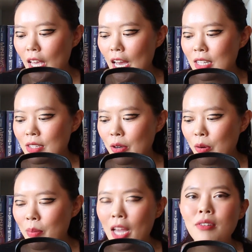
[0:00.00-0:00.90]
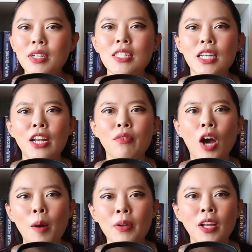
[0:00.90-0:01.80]
And so Mandarin is kind of
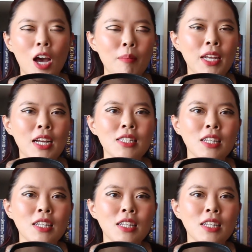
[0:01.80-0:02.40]
up and coming as